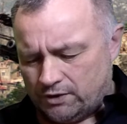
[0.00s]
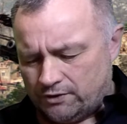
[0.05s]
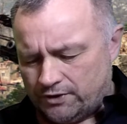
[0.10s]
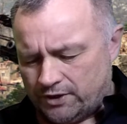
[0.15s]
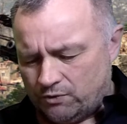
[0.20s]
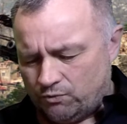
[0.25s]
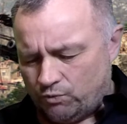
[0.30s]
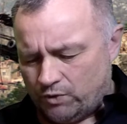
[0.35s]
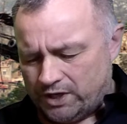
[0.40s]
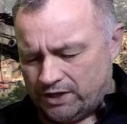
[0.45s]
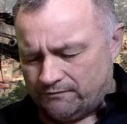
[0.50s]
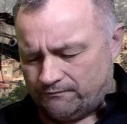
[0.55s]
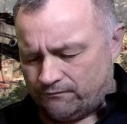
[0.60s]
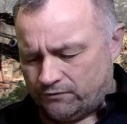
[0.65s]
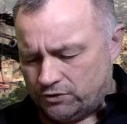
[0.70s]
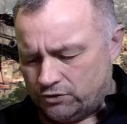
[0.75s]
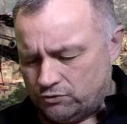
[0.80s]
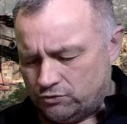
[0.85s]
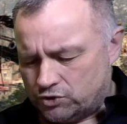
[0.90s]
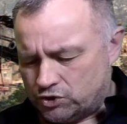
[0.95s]
they wait for
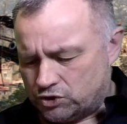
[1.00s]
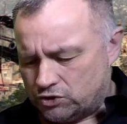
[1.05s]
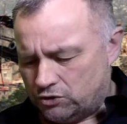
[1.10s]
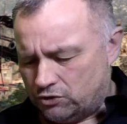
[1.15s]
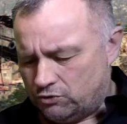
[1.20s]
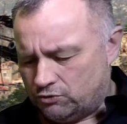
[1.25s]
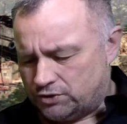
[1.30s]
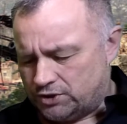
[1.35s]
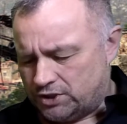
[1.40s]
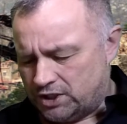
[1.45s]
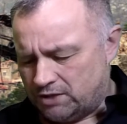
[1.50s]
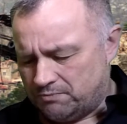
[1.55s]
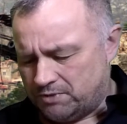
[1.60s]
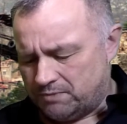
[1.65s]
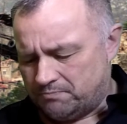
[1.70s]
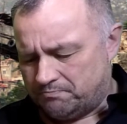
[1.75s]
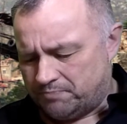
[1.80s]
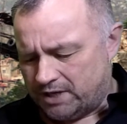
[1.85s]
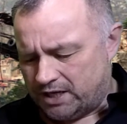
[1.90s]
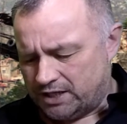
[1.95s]
you slow,
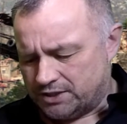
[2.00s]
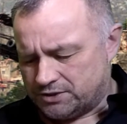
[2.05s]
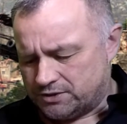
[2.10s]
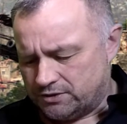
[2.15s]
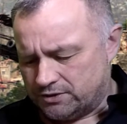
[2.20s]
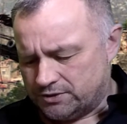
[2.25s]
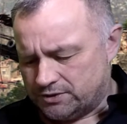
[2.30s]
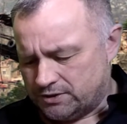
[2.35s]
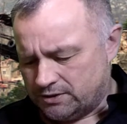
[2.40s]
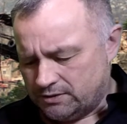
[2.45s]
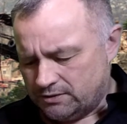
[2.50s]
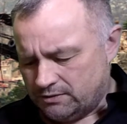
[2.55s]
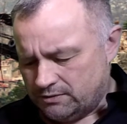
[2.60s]
timid bastards."